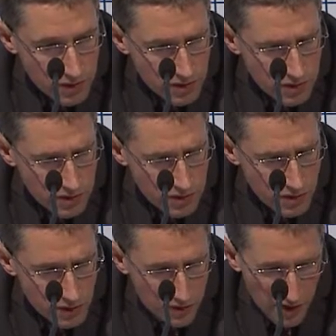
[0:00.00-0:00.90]
So
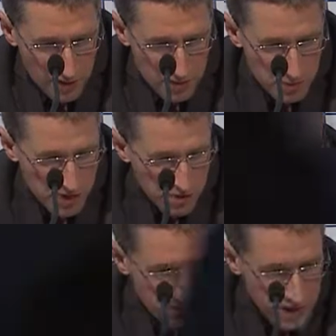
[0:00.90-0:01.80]
he tried this bishop
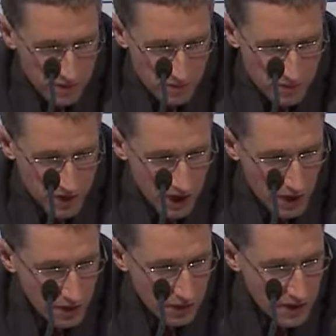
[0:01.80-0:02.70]
b7, but I
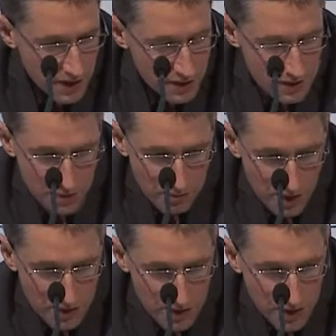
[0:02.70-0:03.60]
don't think it
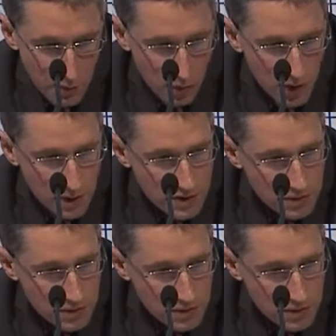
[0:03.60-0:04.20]
basically works,